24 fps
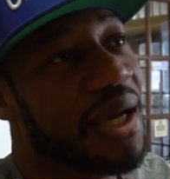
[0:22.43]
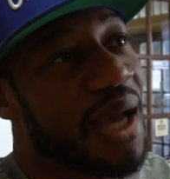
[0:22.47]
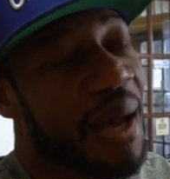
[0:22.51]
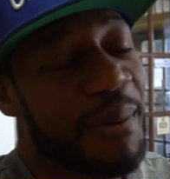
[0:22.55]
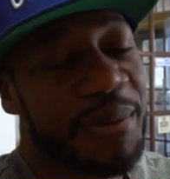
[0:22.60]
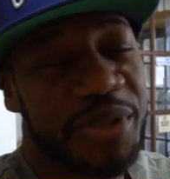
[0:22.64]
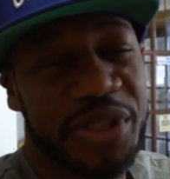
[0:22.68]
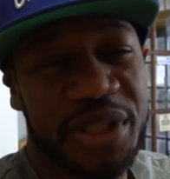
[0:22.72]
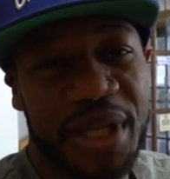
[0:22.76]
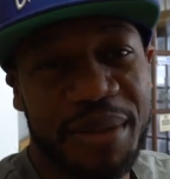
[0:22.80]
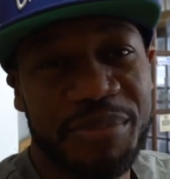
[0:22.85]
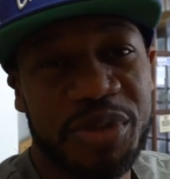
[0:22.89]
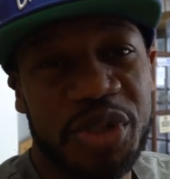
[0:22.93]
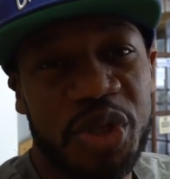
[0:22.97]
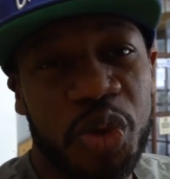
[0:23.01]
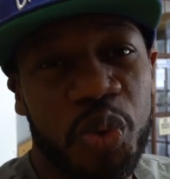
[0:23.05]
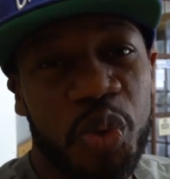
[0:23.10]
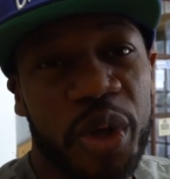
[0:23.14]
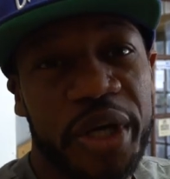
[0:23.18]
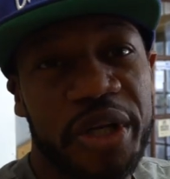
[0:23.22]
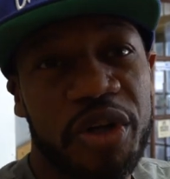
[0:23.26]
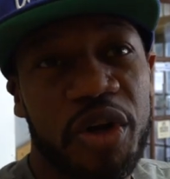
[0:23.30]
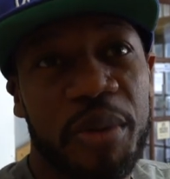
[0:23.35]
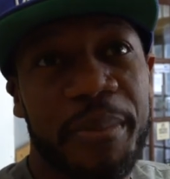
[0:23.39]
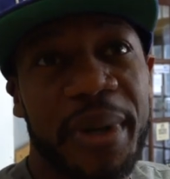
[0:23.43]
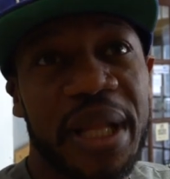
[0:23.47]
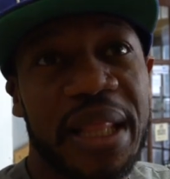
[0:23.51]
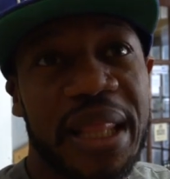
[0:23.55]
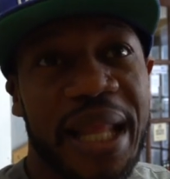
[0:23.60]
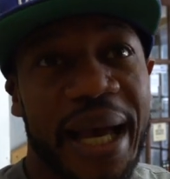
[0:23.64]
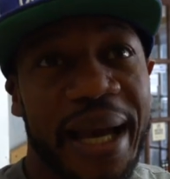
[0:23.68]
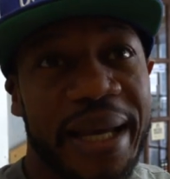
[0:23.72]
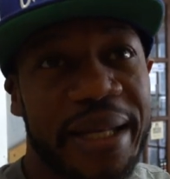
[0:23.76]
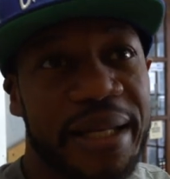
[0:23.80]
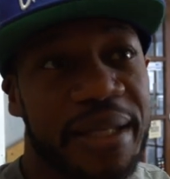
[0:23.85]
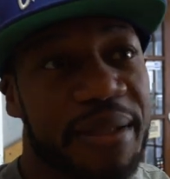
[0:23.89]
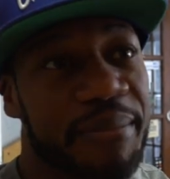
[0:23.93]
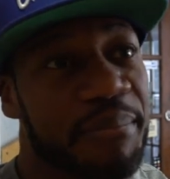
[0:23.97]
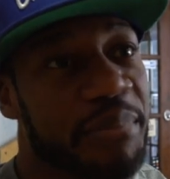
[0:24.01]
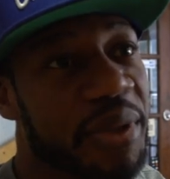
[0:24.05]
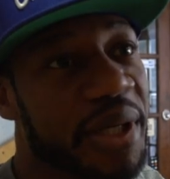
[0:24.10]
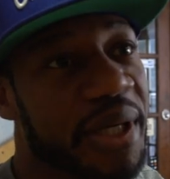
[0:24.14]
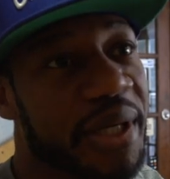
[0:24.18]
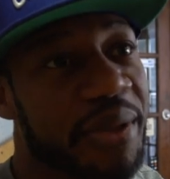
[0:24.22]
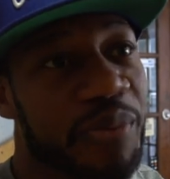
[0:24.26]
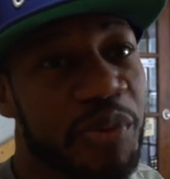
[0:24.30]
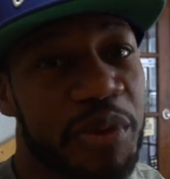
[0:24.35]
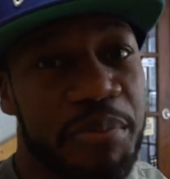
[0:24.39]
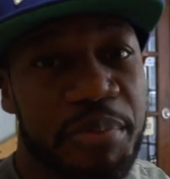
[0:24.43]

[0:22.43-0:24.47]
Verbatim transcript: Actually, I'm still working on my lighting, but